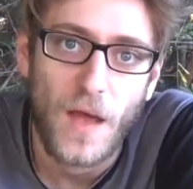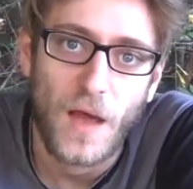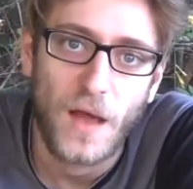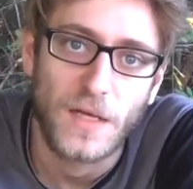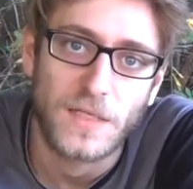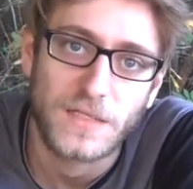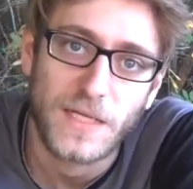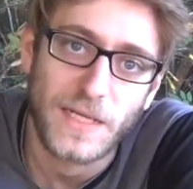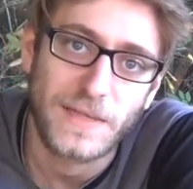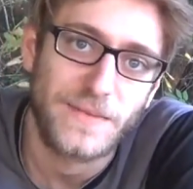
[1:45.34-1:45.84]

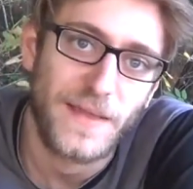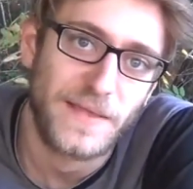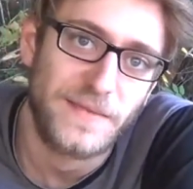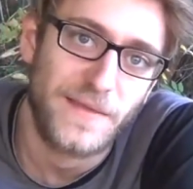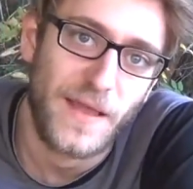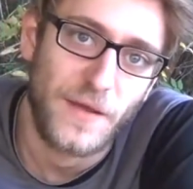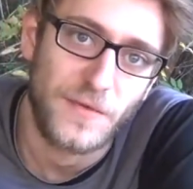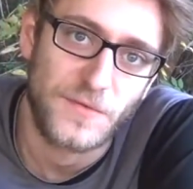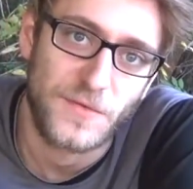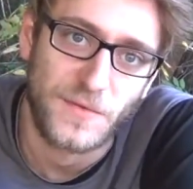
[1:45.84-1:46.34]
cut that
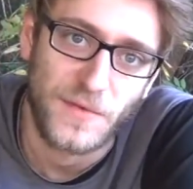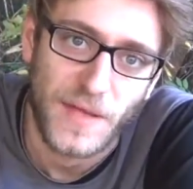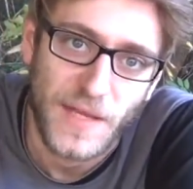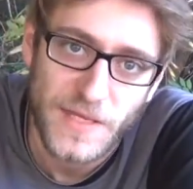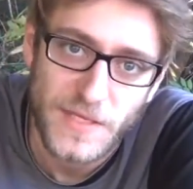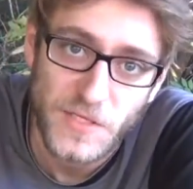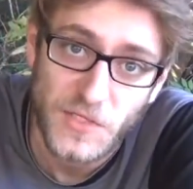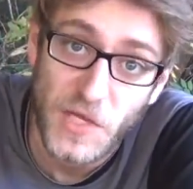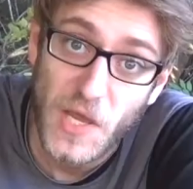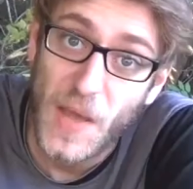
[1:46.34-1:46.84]
down to 1
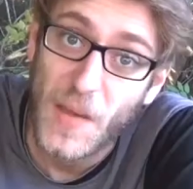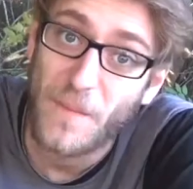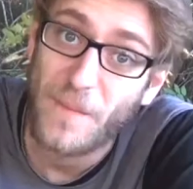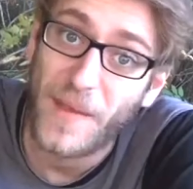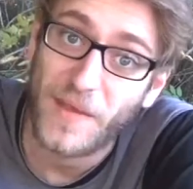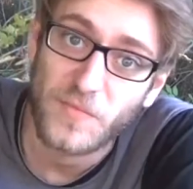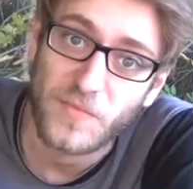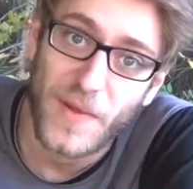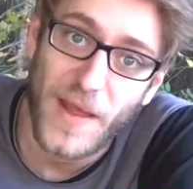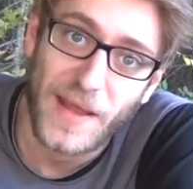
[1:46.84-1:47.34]
inch.
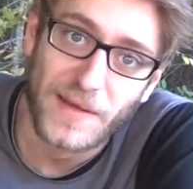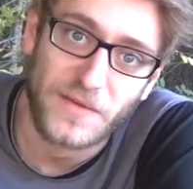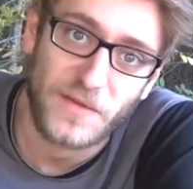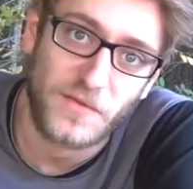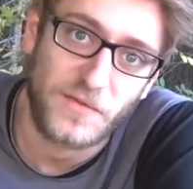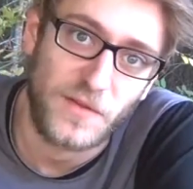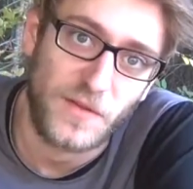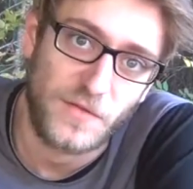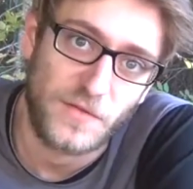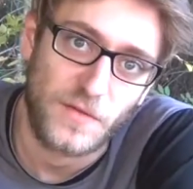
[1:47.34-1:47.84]
Best
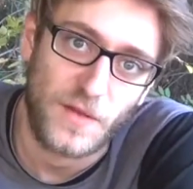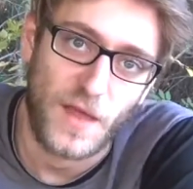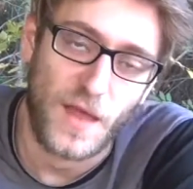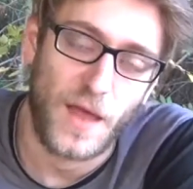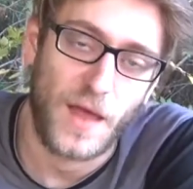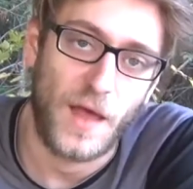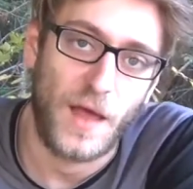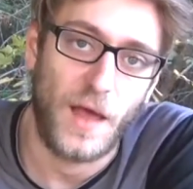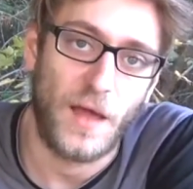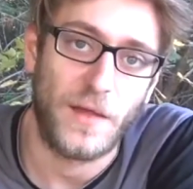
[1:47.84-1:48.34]
practices,
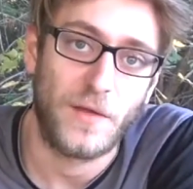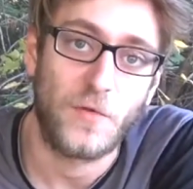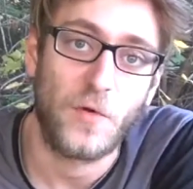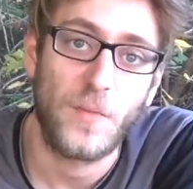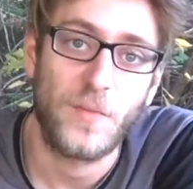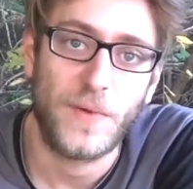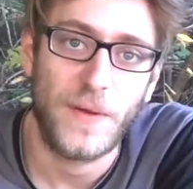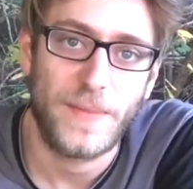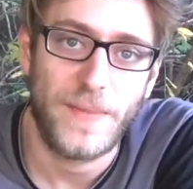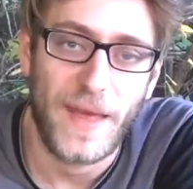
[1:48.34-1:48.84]

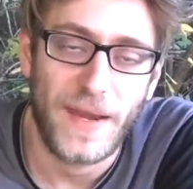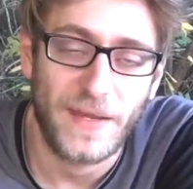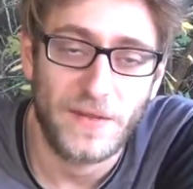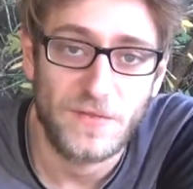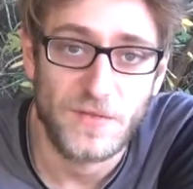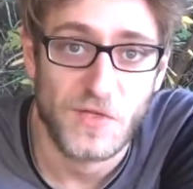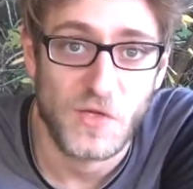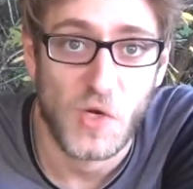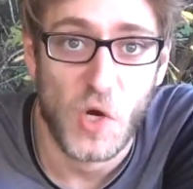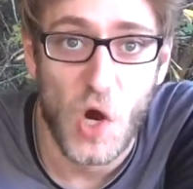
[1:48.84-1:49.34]
incorporate that
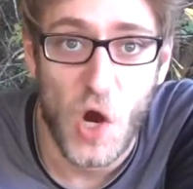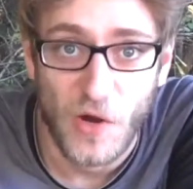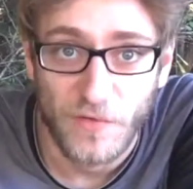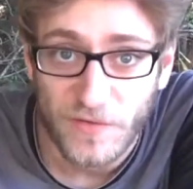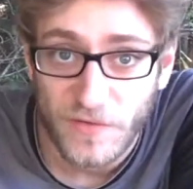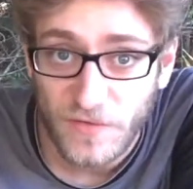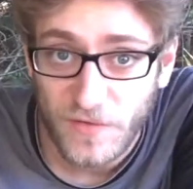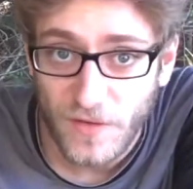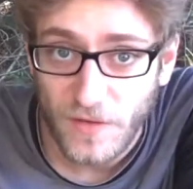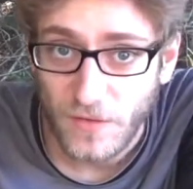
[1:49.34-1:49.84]
into your
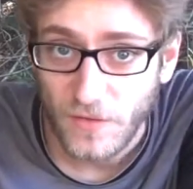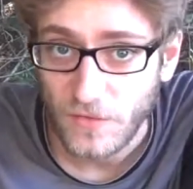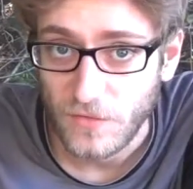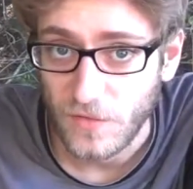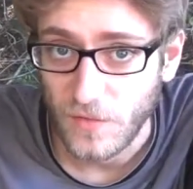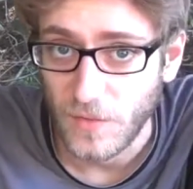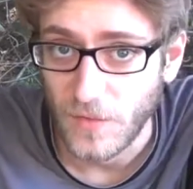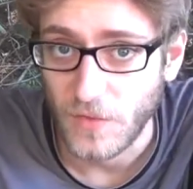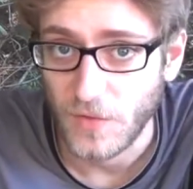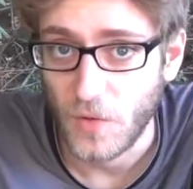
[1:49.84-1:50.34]
harvesting.
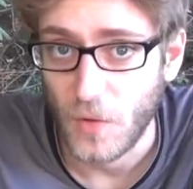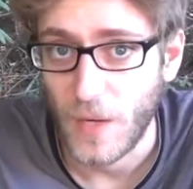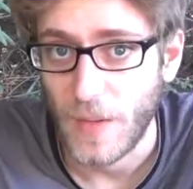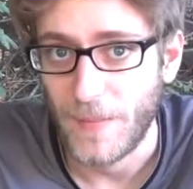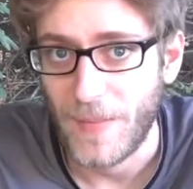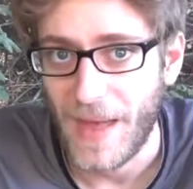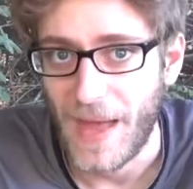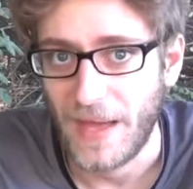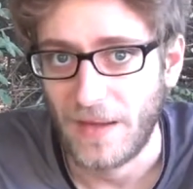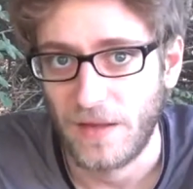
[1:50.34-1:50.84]
So when you're
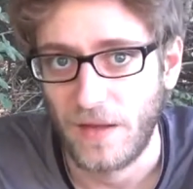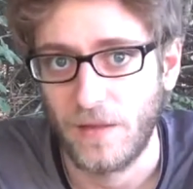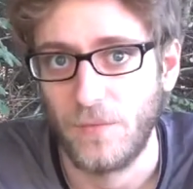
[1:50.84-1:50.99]
going back